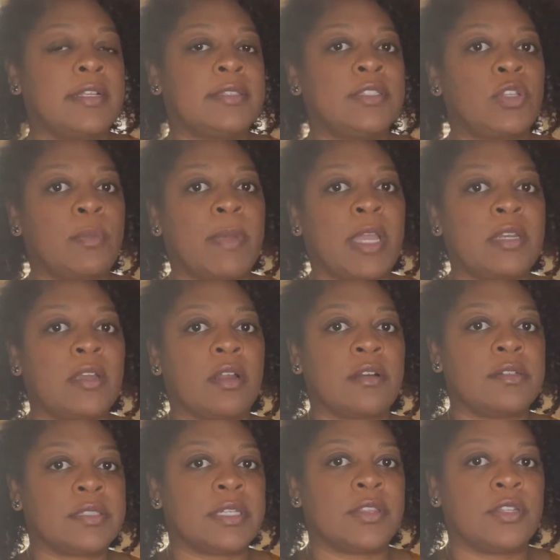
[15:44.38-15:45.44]
so my daughter
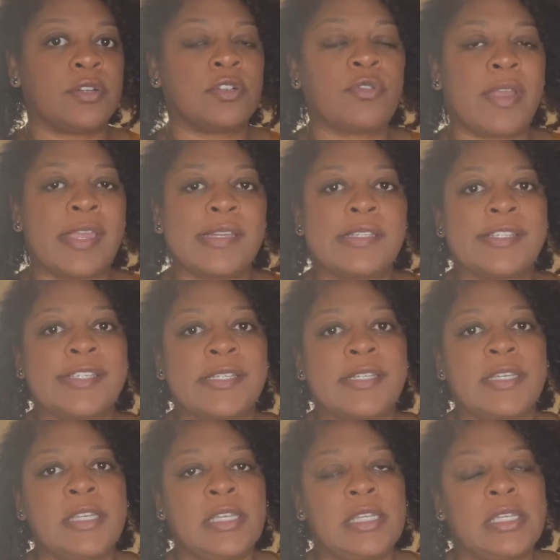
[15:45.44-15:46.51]
is in 3rd grade.
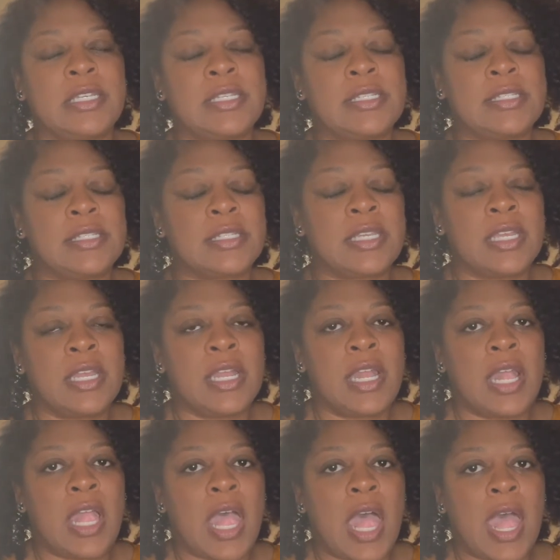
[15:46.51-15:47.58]
She is
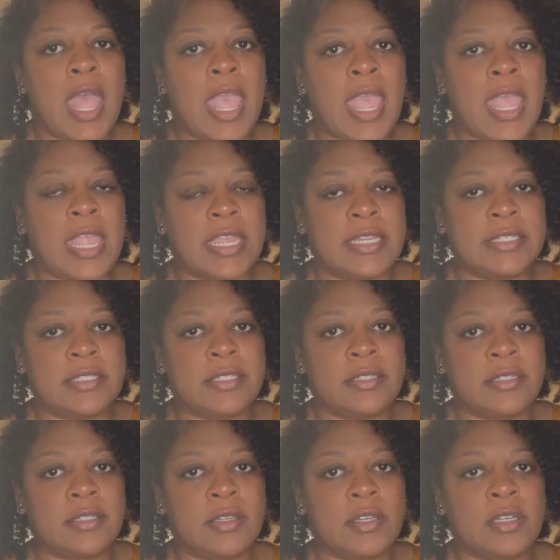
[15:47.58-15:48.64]
8
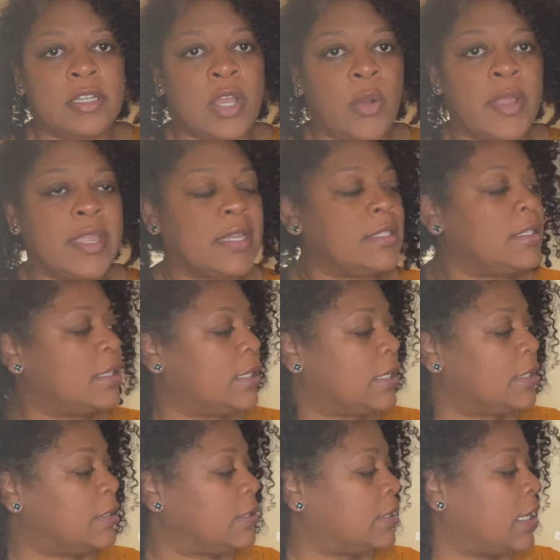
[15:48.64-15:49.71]
going into
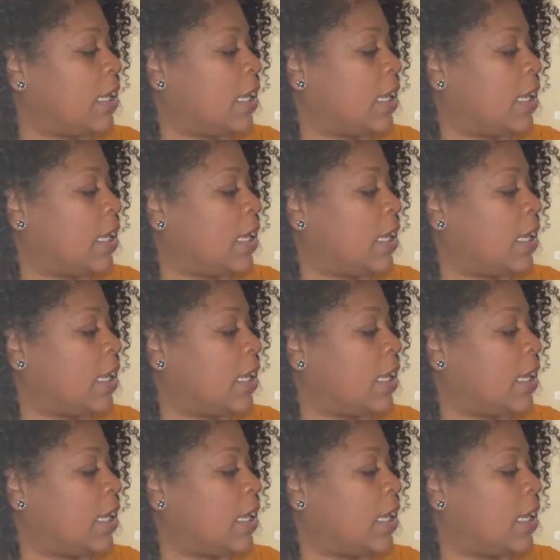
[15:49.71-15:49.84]
this.